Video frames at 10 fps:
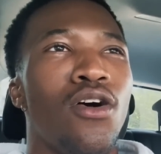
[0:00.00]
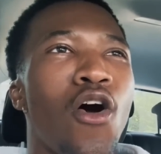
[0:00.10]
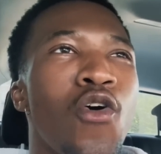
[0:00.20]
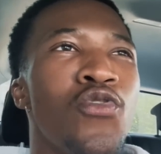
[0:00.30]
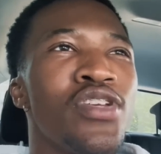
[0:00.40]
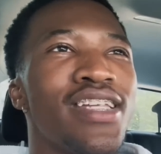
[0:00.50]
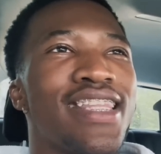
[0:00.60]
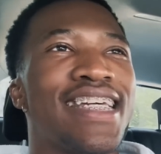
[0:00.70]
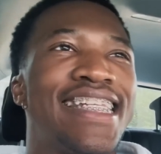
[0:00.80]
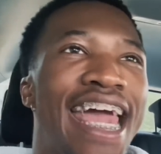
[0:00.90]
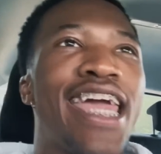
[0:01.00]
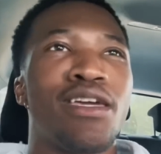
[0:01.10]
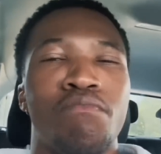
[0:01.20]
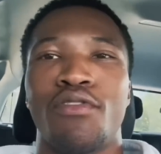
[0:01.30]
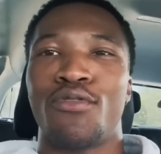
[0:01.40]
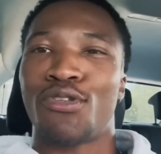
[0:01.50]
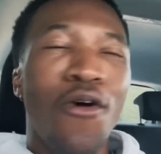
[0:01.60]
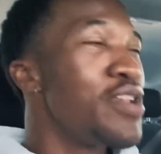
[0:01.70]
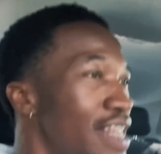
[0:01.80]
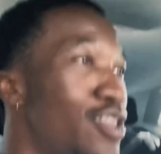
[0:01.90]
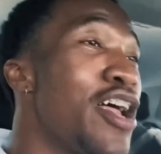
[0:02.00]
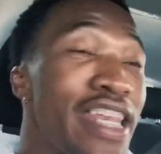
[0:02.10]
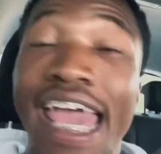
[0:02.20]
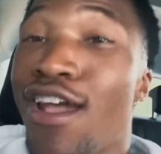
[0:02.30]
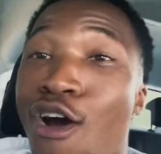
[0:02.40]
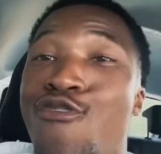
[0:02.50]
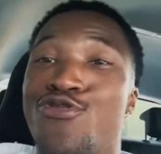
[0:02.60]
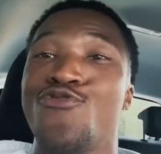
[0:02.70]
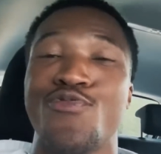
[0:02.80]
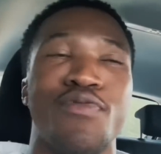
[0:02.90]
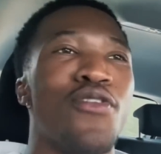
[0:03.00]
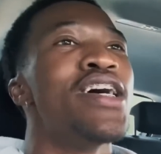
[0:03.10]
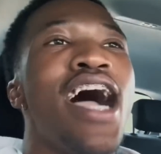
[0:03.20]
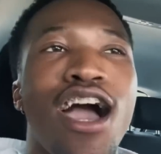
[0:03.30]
Own the day, bro. Don't let the day own you, bro.